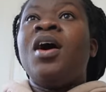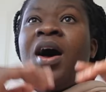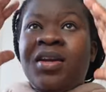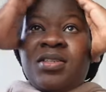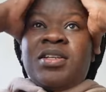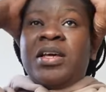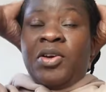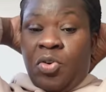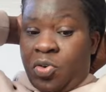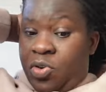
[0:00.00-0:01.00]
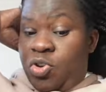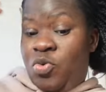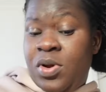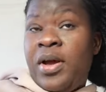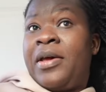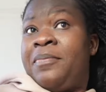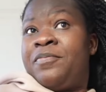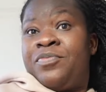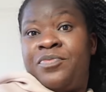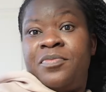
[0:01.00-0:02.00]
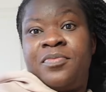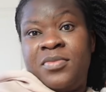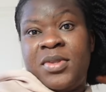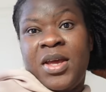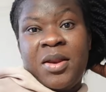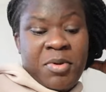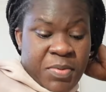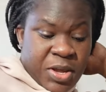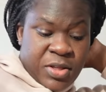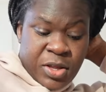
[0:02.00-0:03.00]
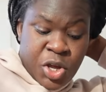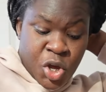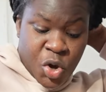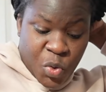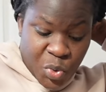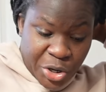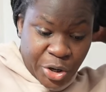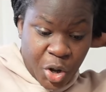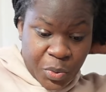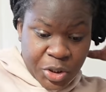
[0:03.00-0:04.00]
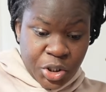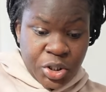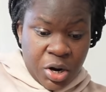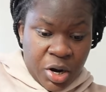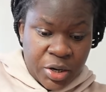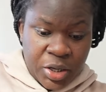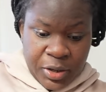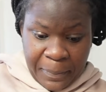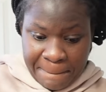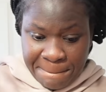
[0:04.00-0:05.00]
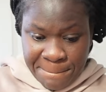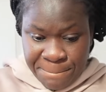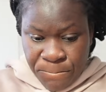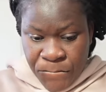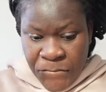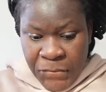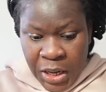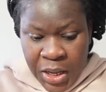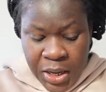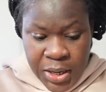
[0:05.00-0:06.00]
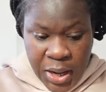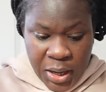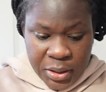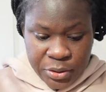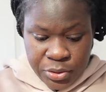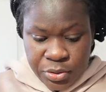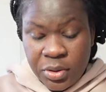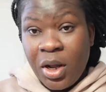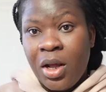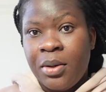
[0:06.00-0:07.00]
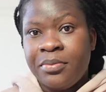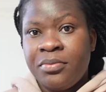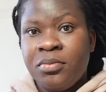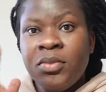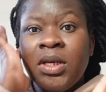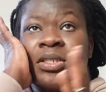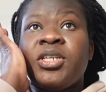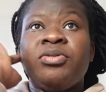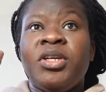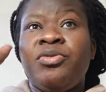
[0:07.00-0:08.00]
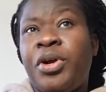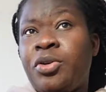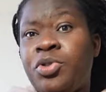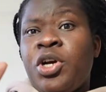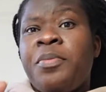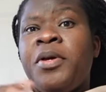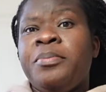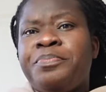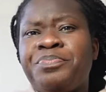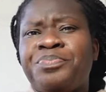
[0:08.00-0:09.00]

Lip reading: honestly, you and I, and baby Ellie, we are going to Target. Not necessarily random shopping.